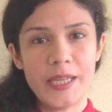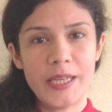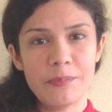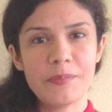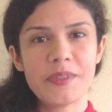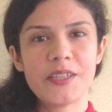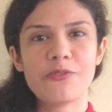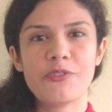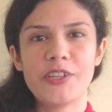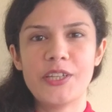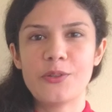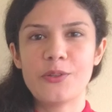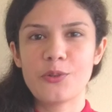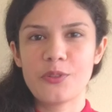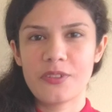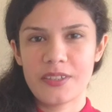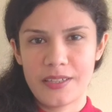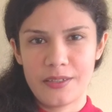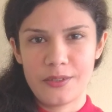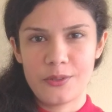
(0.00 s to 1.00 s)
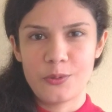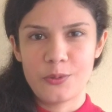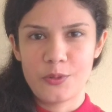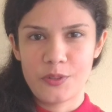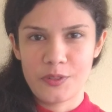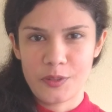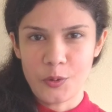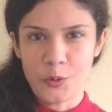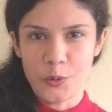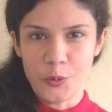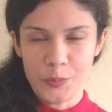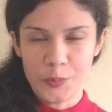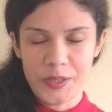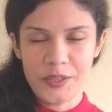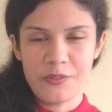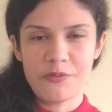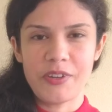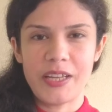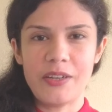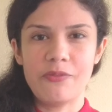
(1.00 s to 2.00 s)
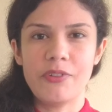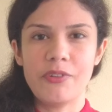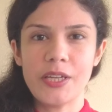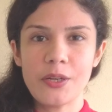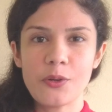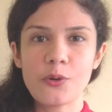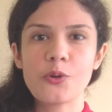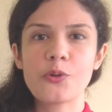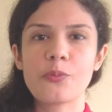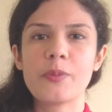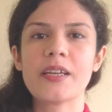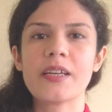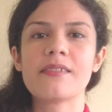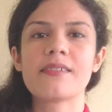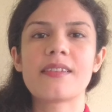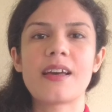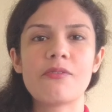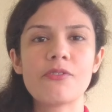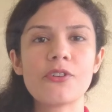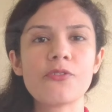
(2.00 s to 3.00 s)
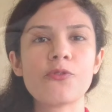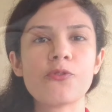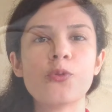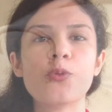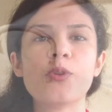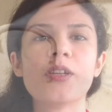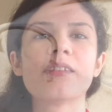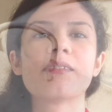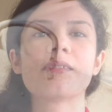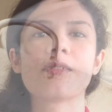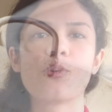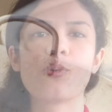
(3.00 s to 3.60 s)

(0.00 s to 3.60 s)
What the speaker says: keep the windows and doors open when we cook, because our food is